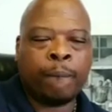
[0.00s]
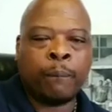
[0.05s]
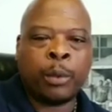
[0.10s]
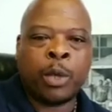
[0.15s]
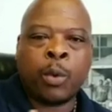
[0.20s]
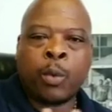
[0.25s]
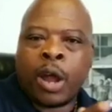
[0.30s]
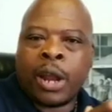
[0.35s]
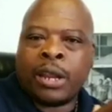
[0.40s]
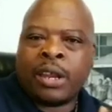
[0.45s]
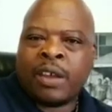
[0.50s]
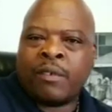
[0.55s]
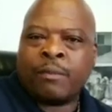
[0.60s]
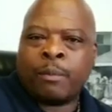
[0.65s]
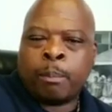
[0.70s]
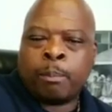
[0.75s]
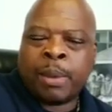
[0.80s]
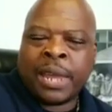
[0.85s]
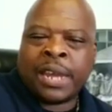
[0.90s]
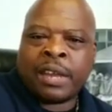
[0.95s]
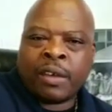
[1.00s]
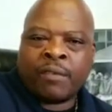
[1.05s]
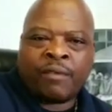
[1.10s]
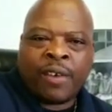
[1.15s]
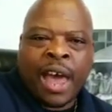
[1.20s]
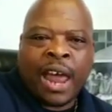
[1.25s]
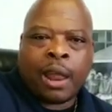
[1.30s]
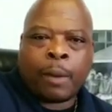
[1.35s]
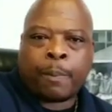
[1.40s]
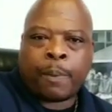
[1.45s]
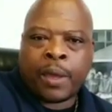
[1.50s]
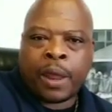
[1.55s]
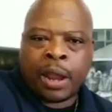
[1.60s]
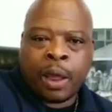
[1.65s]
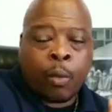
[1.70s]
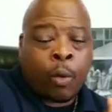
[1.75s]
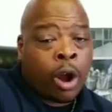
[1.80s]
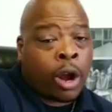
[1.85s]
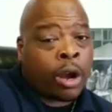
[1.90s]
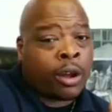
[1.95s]
You want to be developing
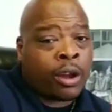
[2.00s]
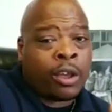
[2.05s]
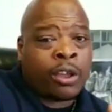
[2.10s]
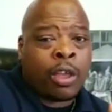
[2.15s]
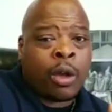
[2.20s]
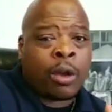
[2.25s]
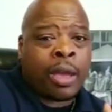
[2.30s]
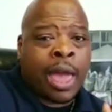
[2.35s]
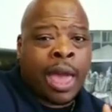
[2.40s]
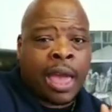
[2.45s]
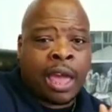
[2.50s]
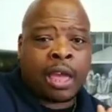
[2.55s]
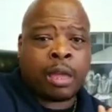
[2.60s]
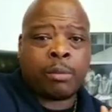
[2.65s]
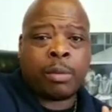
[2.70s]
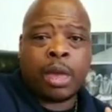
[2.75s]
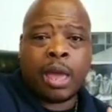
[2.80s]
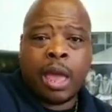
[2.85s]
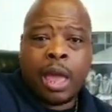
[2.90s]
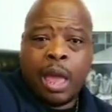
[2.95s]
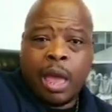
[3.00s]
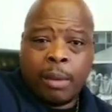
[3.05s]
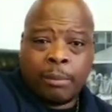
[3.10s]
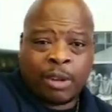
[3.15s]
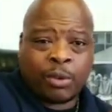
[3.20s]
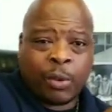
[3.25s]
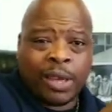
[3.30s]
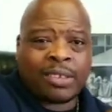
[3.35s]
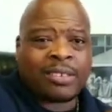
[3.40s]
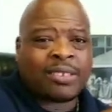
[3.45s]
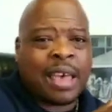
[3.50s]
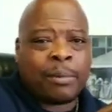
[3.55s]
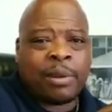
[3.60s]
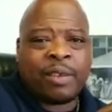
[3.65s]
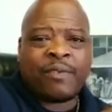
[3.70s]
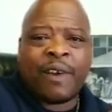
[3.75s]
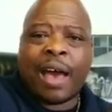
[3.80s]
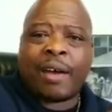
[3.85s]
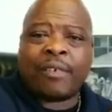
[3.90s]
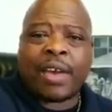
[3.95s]
and working on your game between
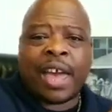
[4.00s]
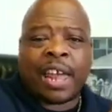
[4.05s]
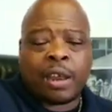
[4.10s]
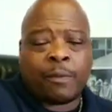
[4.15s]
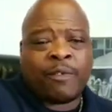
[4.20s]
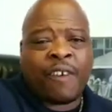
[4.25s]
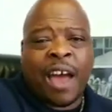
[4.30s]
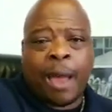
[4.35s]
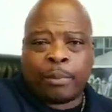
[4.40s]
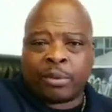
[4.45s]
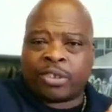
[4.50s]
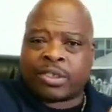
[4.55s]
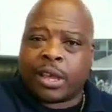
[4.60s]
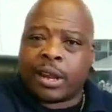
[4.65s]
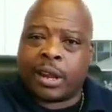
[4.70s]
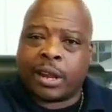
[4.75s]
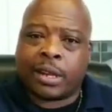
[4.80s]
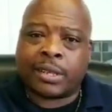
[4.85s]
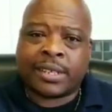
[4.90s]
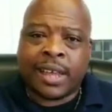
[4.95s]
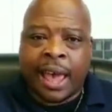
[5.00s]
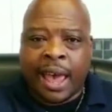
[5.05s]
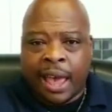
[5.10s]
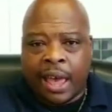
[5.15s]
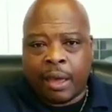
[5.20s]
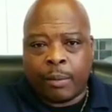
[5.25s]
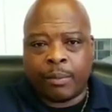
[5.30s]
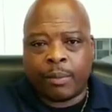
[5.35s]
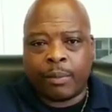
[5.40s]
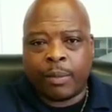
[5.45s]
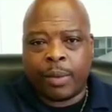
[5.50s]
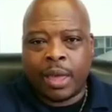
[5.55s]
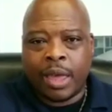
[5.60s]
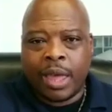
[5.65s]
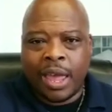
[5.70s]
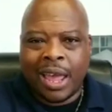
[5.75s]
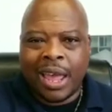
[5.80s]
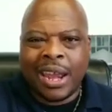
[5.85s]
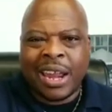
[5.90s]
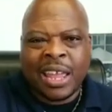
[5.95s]
75 and 85% of the time.
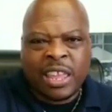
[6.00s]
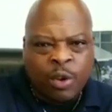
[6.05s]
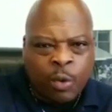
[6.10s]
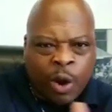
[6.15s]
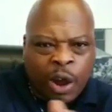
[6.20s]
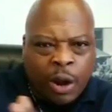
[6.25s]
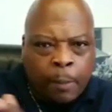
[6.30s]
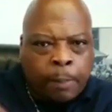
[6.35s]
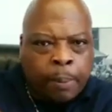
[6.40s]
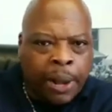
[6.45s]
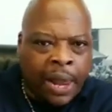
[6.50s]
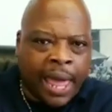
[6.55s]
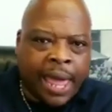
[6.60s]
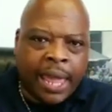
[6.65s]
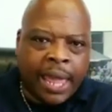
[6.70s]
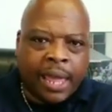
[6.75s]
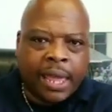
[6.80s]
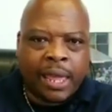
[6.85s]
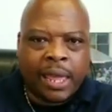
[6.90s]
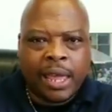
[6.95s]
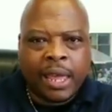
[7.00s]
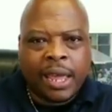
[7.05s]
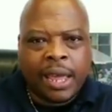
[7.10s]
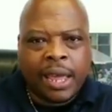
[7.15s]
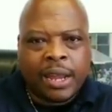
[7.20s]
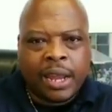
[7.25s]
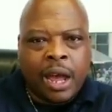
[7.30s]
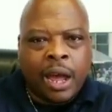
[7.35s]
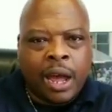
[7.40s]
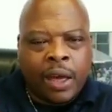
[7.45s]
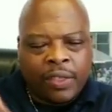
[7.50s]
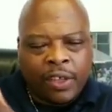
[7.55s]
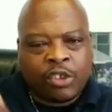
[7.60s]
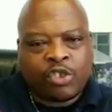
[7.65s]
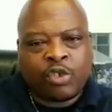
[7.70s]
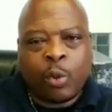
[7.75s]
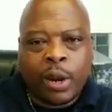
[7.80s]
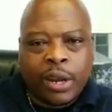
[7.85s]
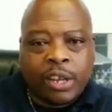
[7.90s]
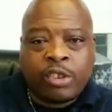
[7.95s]
And then you want to play the other
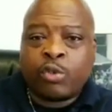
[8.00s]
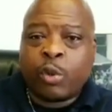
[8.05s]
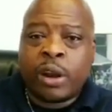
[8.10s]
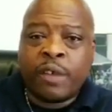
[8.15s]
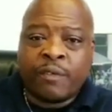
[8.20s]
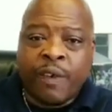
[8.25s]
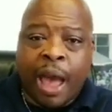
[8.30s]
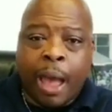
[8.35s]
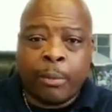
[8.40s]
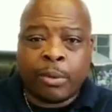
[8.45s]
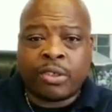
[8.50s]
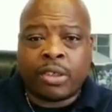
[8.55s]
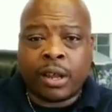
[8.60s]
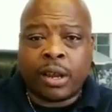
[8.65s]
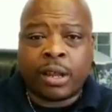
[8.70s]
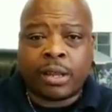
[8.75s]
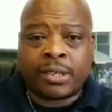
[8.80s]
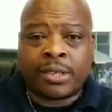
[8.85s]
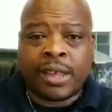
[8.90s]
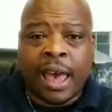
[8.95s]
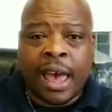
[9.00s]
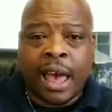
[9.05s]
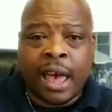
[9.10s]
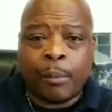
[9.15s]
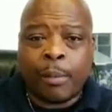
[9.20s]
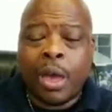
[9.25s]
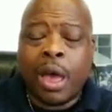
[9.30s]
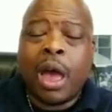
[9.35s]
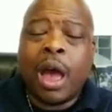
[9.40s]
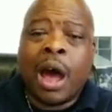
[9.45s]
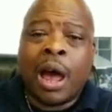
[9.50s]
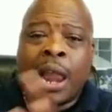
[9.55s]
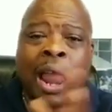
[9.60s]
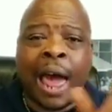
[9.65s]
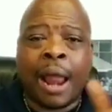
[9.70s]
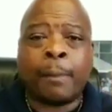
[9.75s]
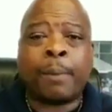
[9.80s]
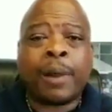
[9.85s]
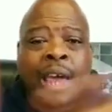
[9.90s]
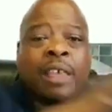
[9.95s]
20-25% of the time. A
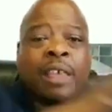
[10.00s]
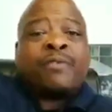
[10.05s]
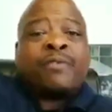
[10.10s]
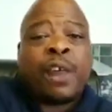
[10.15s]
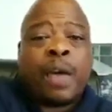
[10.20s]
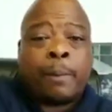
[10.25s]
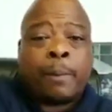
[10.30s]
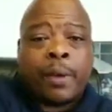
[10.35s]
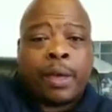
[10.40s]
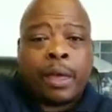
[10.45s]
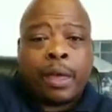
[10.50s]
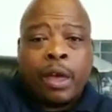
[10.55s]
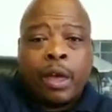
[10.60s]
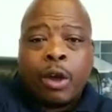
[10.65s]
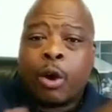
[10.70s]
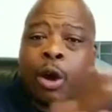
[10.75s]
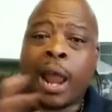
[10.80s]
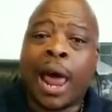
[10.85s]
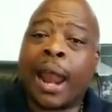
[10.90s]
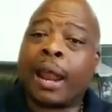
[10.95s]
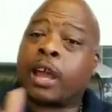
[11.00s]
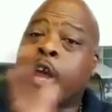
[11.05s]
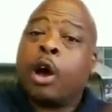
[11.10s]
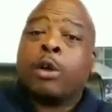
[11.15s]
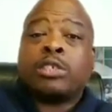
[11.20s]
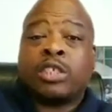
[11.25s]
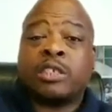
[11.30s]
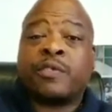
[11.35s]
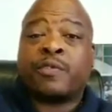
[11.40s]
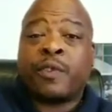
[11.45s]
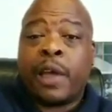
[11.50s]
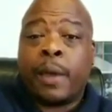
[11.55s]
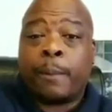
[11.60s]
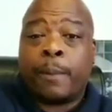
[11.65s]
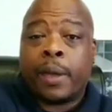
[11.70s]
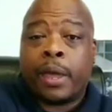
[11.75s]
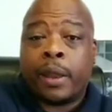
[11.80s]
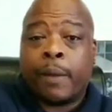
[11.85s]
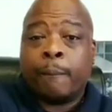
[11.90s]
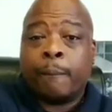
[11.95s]
lot of players flip it. A lot of coaches flip it.